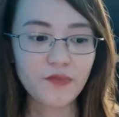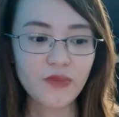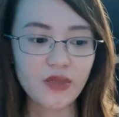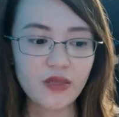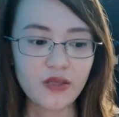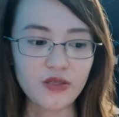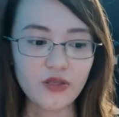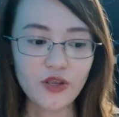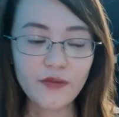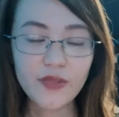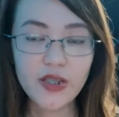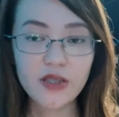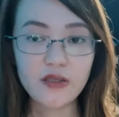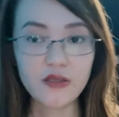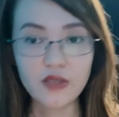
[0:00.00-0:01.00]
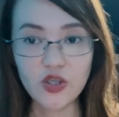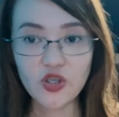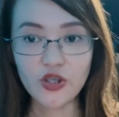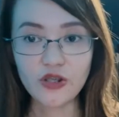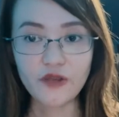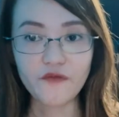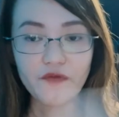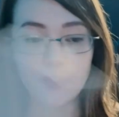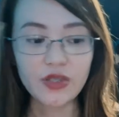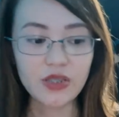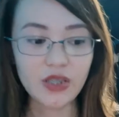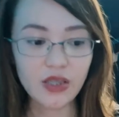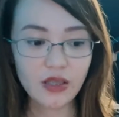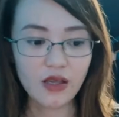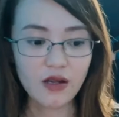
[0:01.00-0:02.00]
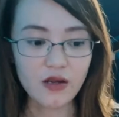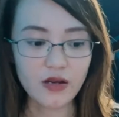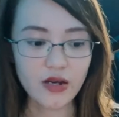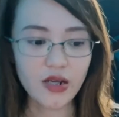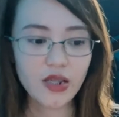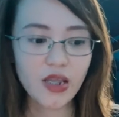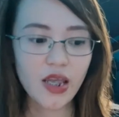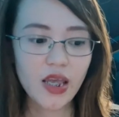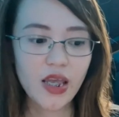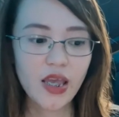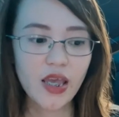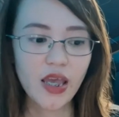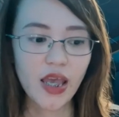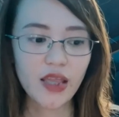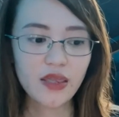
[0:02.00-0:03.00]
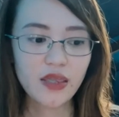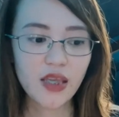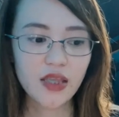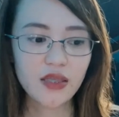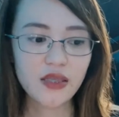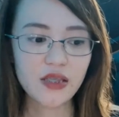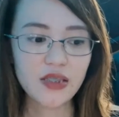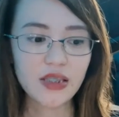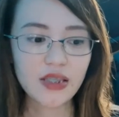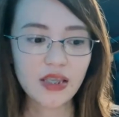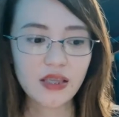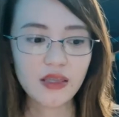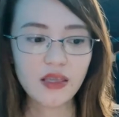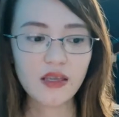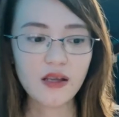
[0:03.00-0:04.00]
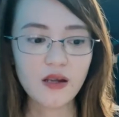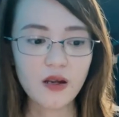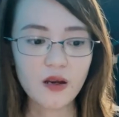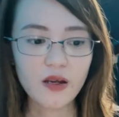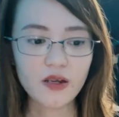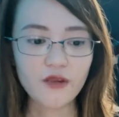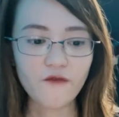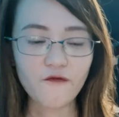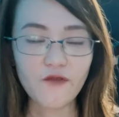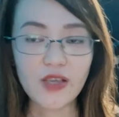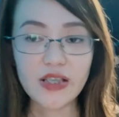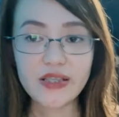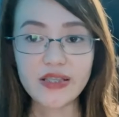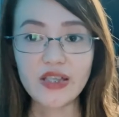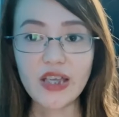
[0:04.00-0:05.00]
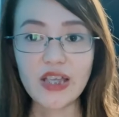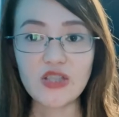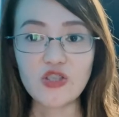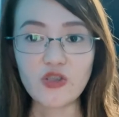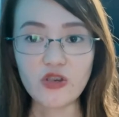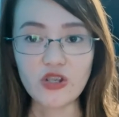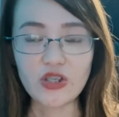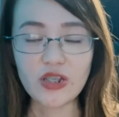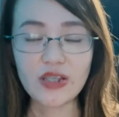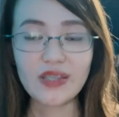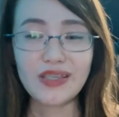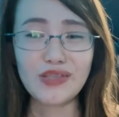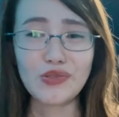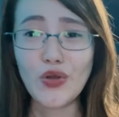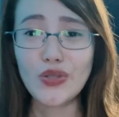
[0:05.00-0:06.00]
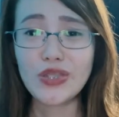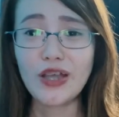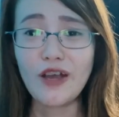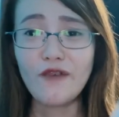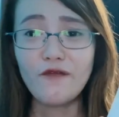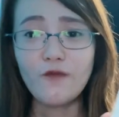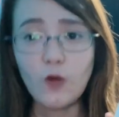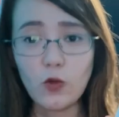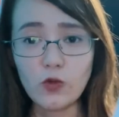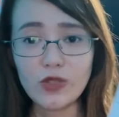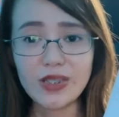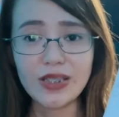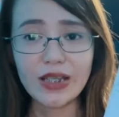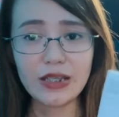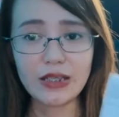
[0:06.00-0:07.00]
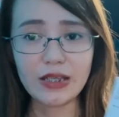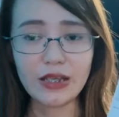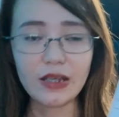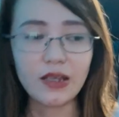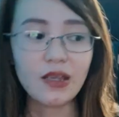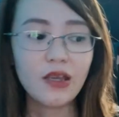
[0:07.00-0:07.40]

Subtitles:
The terms and condition of the Citi card, and then the Citi card fees and charges. Dito ako naka-focus talaga.